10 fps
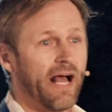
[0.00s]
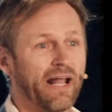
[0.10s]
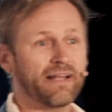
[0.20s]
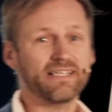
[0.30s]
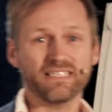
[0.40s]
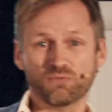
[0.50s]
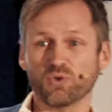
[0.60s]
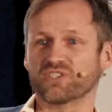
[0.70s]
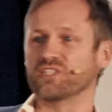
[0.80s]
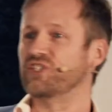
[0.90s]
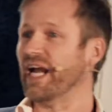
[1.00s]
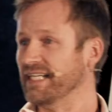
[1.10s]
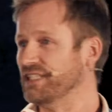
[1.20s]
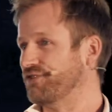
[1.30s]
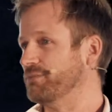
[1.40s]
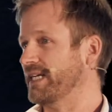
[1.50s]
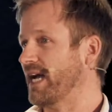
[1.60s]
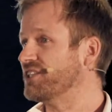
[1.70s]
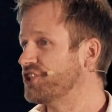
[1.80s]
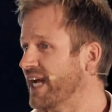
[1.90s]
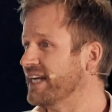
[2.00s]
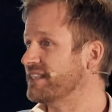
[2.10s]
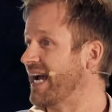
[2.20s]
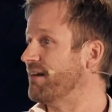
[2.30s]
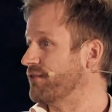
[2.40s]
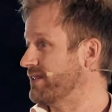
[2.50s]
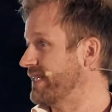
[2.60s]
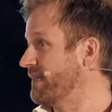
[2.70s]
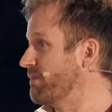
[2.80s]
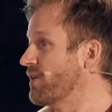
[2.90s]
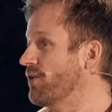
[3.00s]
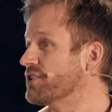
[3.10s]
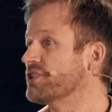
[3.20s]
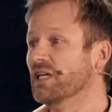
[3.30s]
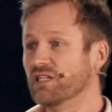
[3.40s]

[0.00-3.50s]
And this was the change for me. I changed everything because